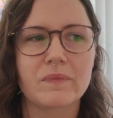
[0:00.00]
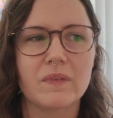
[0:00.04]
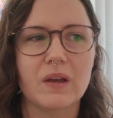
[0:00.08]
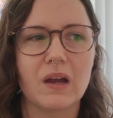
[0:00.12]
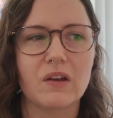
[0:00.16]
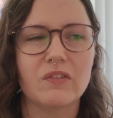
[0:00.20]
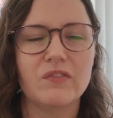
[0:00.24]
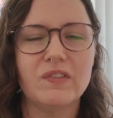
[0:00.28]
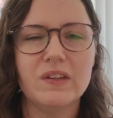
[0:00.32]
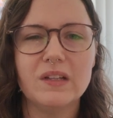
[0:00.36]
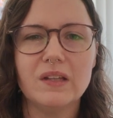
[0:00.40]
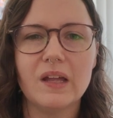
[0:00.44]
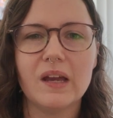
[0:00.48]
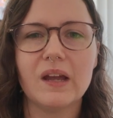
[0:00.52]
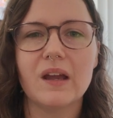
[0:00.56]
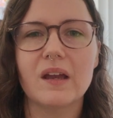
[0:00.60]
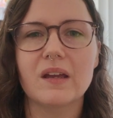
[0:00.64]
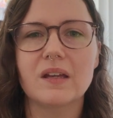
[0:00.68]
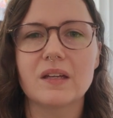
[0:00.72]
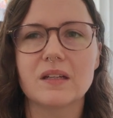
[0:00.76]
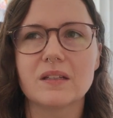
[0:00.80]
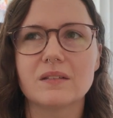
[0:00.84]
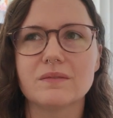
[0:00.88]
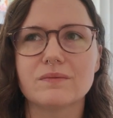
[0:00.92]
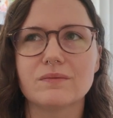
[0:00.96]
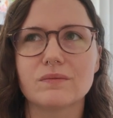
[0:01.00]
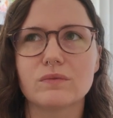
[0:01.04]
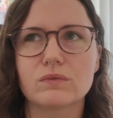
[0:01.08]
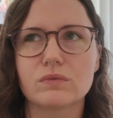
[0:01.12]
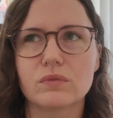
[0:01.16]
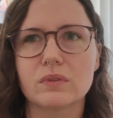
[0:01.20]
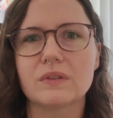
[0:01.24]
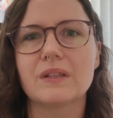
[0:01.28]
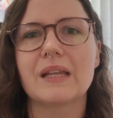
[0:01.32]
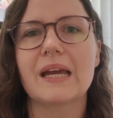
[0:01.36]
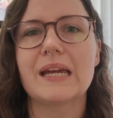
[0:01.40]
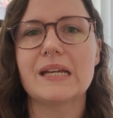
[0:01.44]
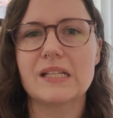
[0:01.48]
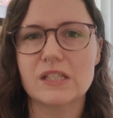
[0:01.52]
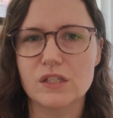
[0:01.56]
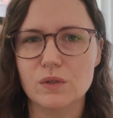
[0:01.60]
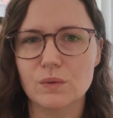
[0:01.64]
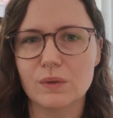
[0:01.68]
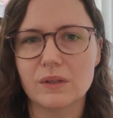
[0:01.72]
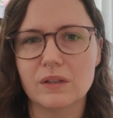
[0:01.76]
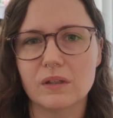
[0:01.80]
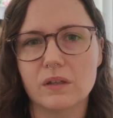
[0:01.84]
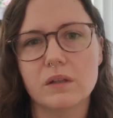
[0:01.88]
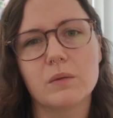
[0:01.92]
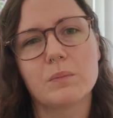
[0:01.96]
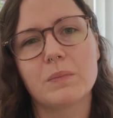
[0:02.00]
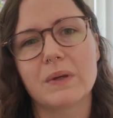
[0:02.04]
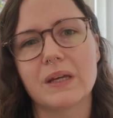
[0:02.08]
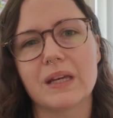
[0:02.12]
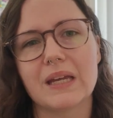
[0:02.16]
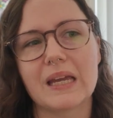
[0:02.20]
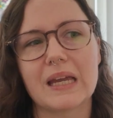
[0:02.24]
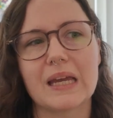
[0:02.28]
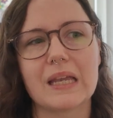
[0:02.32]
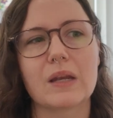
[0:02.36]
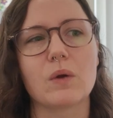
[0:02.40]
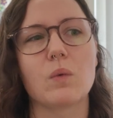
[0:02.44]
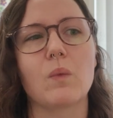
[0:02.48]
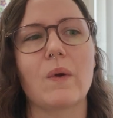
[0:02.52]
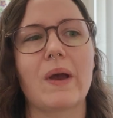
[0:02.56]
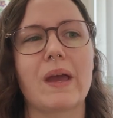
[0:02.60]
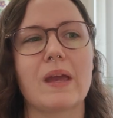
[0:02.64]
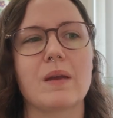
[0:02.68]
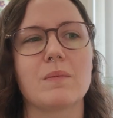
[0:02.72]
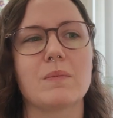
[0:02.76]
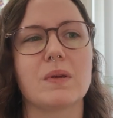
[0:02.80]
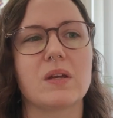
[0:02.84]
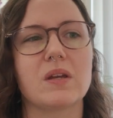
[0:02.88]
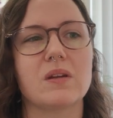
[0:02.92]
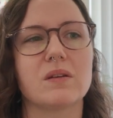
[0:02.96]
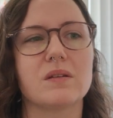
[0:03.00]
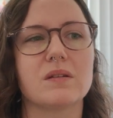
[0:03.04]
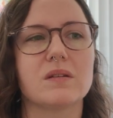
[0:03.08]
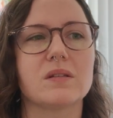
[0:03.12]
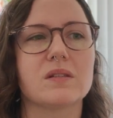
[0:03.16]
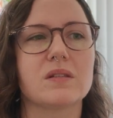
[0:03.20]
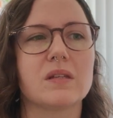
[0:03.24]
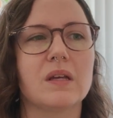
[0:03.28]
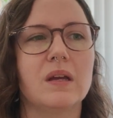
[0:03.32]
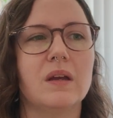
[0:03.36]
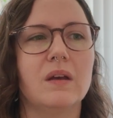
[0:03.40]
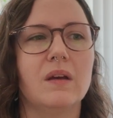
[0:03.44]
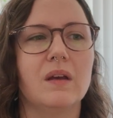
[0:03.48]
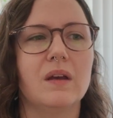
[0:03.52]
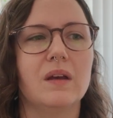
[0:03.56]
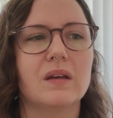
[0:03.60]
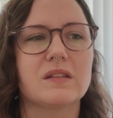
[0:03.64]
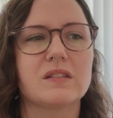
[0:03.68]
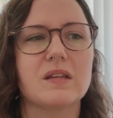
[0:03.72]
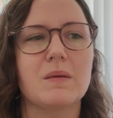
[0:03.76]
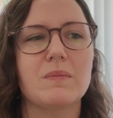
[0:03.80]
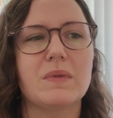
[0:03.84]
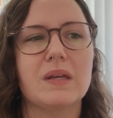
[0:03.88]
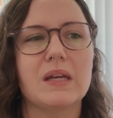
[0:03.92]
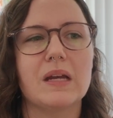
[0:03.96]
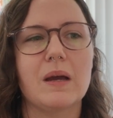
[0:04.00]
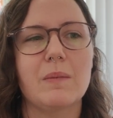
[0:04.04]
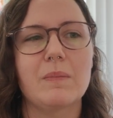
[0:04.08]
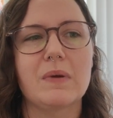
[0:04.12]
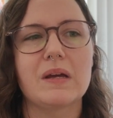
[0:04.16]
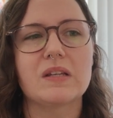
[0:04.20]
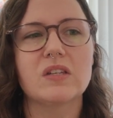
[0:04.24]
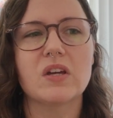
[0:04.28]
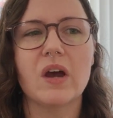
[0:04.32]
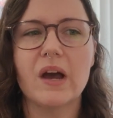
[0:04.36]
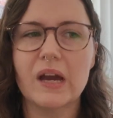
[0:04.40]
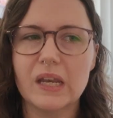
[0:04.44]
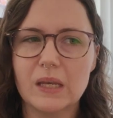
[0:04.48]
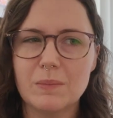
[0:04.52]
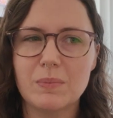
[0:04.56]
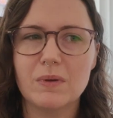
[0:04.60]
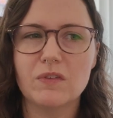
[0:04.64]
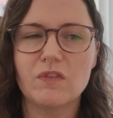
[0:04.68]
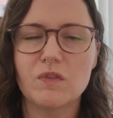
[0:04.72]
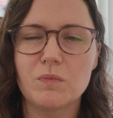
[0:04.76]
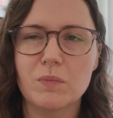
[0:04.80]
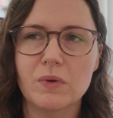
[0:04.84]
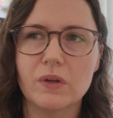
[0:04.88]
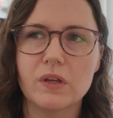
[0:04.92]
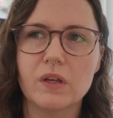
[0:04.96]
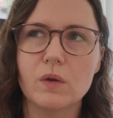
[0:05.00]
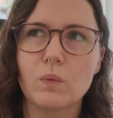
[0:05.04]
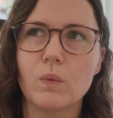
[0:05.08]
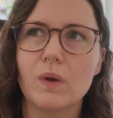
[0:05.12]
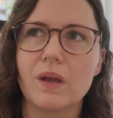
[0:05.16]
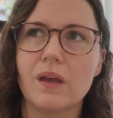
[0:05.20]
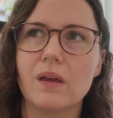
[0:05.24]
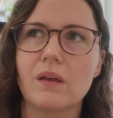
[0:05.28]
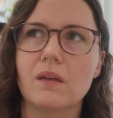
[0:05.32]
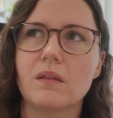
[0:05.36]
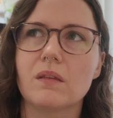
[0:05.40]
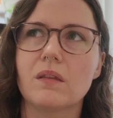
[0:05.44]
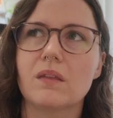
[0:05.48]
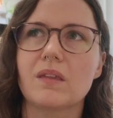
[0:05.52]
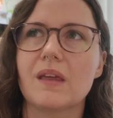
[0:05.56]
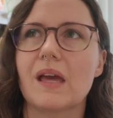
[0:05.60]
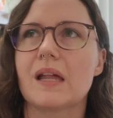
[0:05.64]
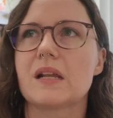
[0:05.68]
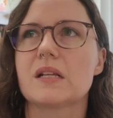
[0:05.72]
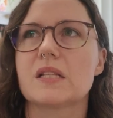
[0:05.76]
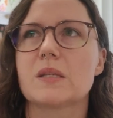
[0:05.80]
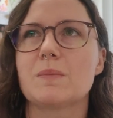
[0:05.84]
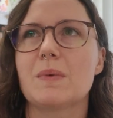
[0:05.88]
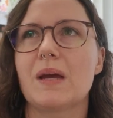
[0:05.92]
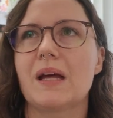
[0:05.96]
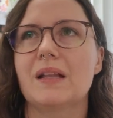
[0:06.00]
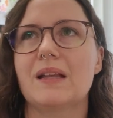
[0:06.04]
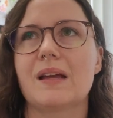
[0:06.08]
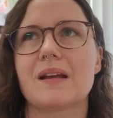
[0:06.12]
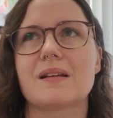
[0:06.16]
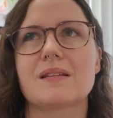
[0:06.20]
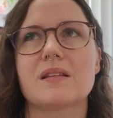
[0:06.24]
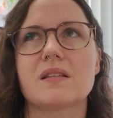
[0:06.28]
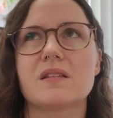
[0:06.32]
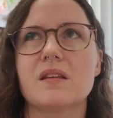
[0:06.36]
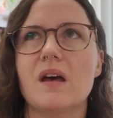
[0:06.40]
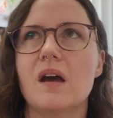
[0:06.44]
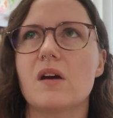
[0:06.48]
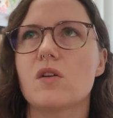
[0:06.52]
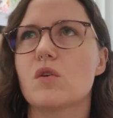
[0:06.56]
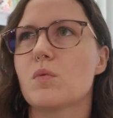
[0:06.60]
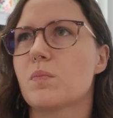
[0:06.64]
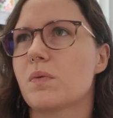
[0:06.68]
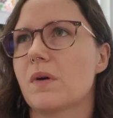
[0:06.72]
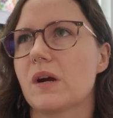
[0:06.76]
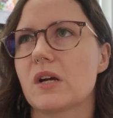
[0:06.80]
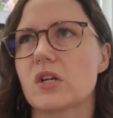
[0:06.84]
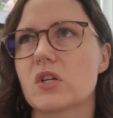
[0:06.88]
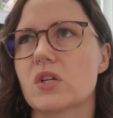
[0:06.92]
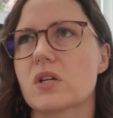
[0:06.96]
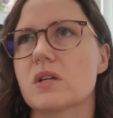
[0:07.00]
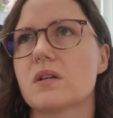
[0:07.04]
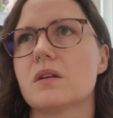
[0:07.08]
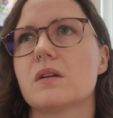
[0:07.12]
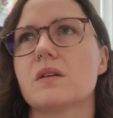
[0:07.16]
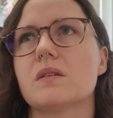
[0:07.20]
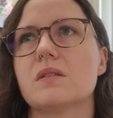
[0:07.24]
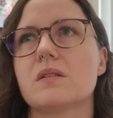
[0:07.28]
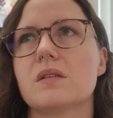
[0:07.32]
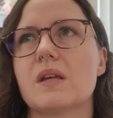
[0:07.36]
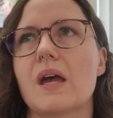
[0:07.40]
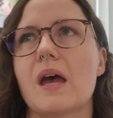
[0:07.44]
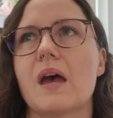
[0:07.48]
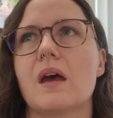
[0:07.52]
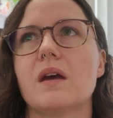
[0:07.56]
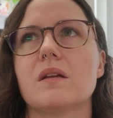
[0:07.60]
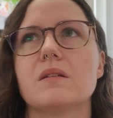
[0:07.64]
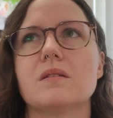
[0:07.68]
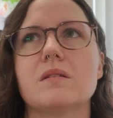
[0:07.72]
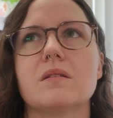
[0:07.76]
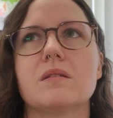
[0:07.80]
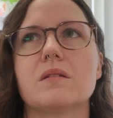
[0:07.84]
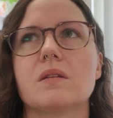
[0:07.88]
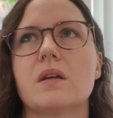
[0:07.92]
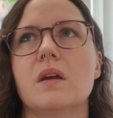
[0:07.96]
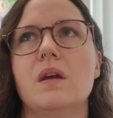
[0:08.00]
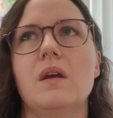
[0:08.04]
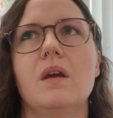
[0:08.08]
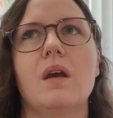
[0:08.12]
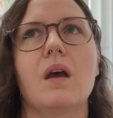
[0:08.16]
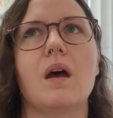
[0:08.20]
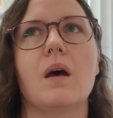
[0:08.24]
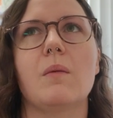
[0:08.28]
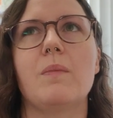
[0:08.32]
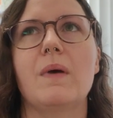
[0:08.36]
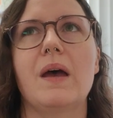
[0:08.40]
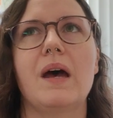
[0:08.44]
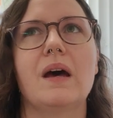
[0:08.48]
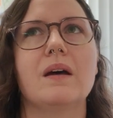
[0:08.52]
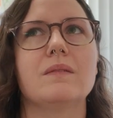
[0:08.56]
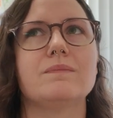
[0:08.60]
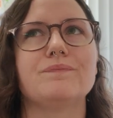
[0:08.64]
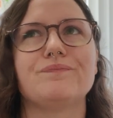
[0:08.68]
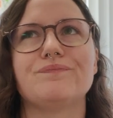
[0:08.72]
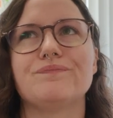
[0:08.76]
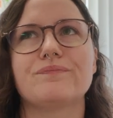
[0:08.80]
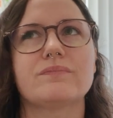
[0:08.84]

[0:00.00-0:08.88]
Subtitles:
feel like I can relate to a little bit in a way because something I'm a tiny bit familiar with, and it's about like societal pressures and about,